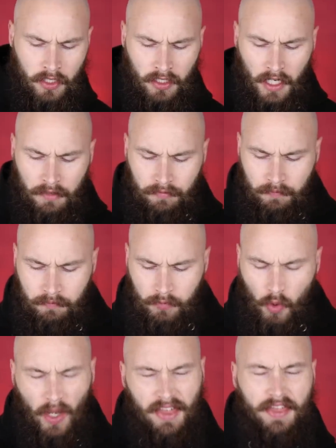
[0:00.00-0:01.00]
kind of
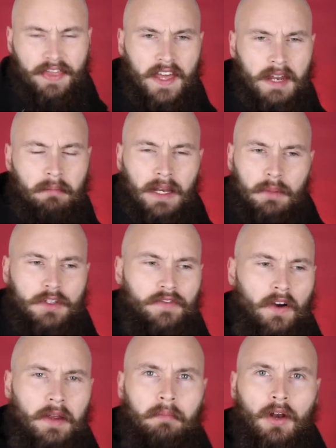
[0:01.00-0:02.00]
quite thin, but it was
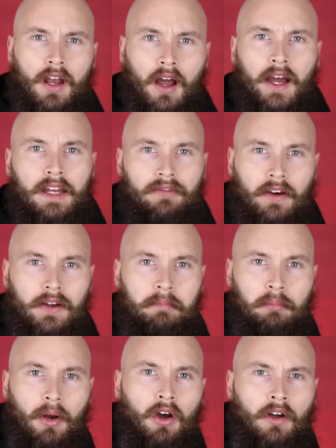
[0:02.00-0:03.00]
very light, very
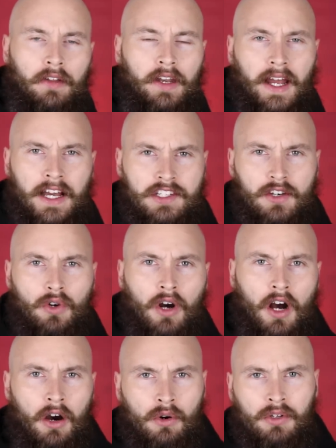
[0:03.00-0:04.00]
blonde. And as I
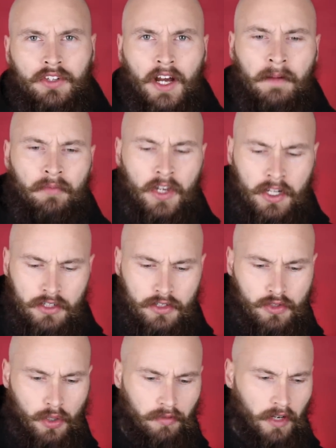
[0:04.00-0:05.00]
got older
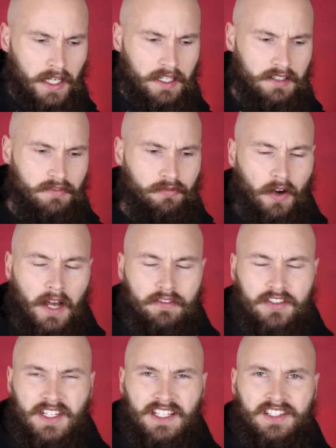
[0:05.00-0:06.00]
to sort of like
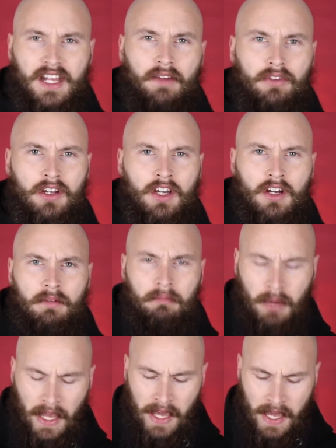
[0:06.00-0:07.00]
five, six, seven,
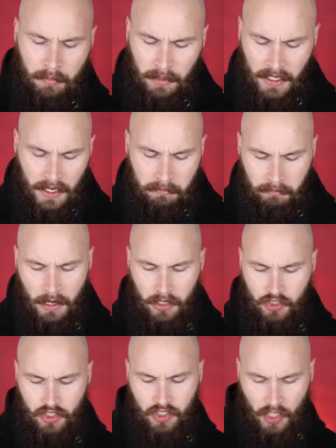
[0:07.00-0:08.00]
my hair became
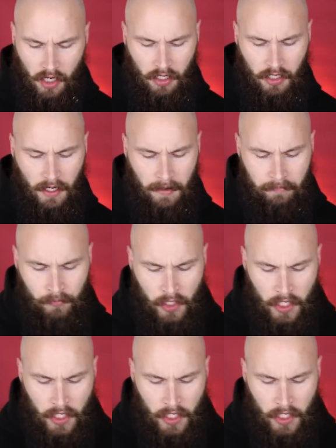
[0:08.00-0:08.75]
much darker.